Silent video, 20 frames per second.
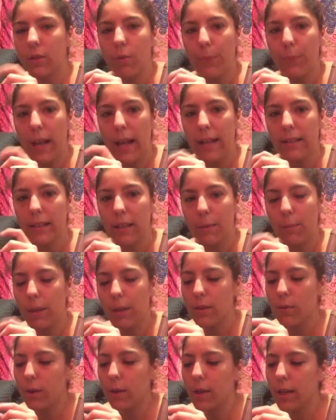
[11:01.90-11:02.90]
plastic
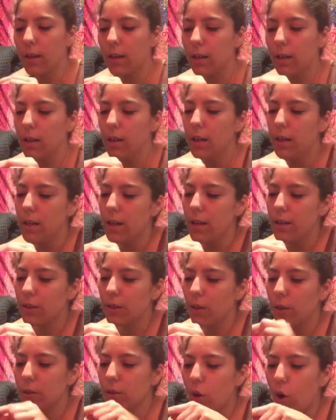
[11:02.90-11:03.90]
piece right here.
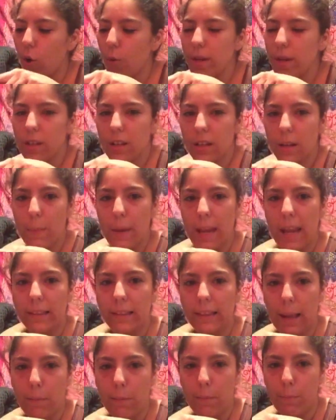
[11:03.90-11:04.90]
So it's always going to be at
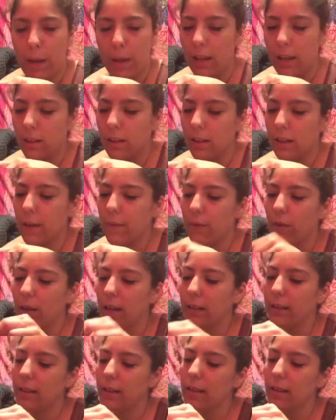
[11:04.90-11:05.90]
that bend, and I feel
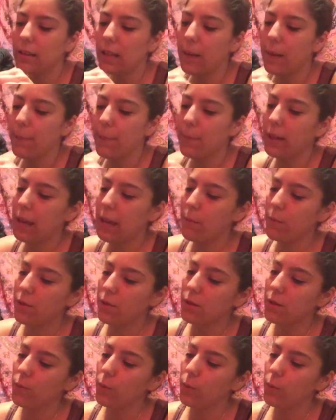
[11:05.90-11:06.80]
like these type of cables just